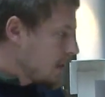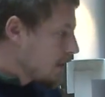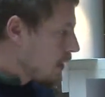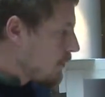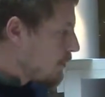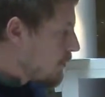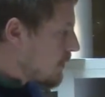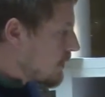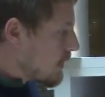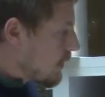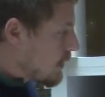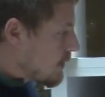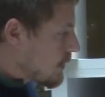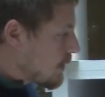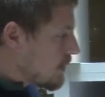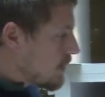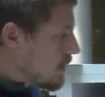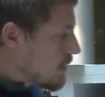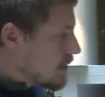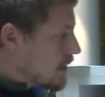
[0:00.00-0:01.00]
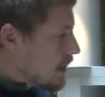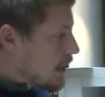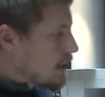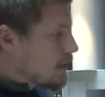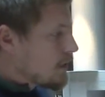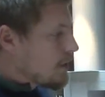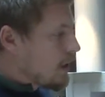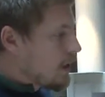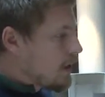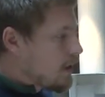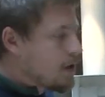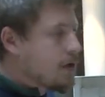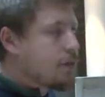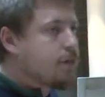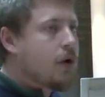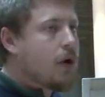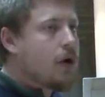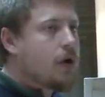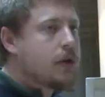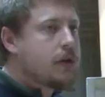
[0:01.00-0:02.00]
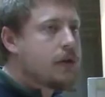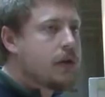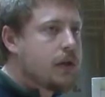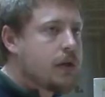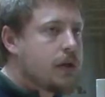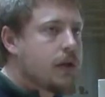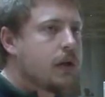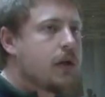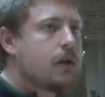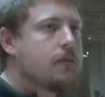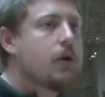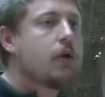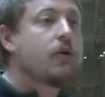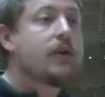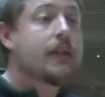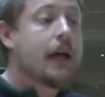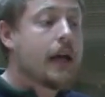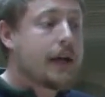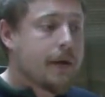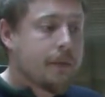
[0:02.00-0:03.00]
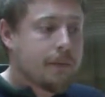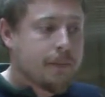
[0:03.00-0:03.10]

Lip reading: Yeah, definitely. This is currently deployed in Mauritania.